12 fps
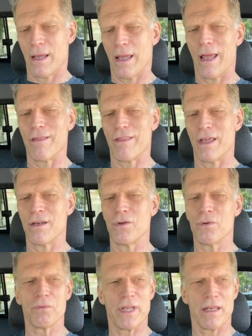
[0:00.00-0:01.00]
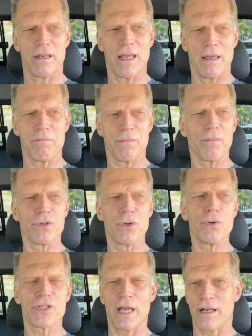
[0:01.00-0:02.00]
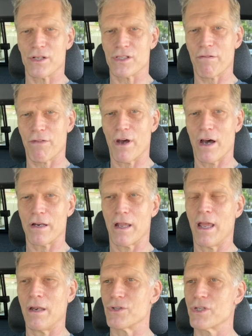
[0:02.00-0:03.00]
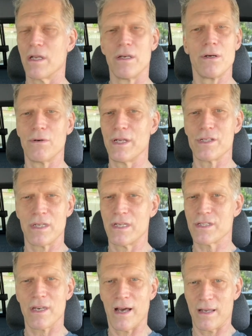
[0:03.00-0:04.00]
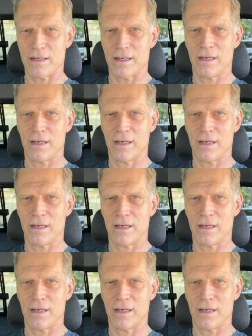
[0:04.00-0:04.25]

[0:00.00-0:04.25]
And then you take 2 seconds of thought, and you say, no, he's not.